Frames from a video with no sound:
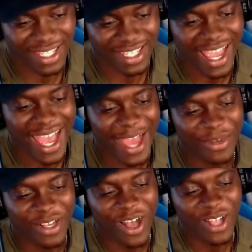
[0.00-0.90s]
Damn, the
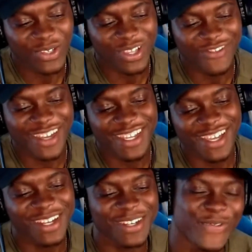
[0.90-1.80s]
castle's already
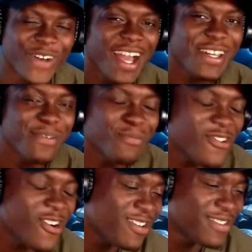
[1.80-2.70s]
under fire,
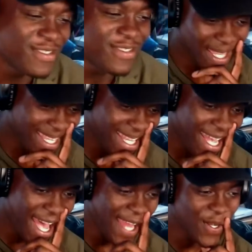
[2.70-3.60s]
bruh. Is it
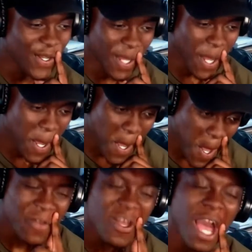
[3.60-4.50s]
Kaido?
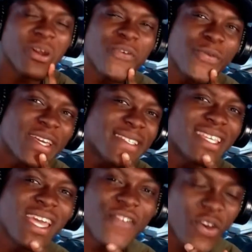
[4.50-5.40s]
I wonder if we can
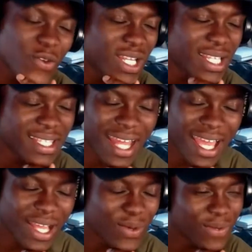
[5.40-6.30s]
say if Odin's
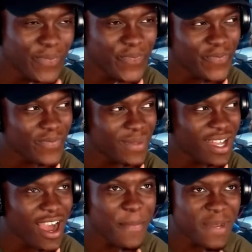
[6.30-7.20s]
like...
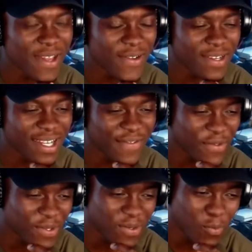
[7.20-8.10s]
up there on the
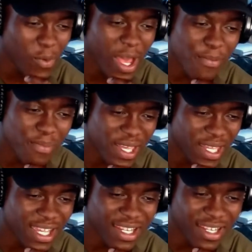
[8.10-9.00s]
levels with Whitebeard
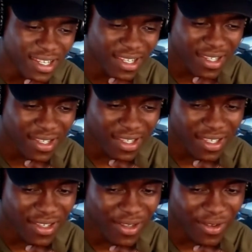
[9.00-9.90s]
and...
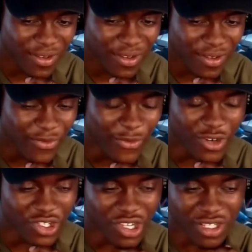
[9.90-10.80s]

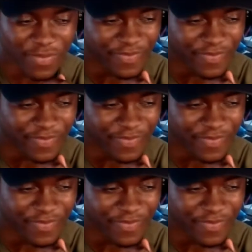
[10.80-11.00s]
Roger.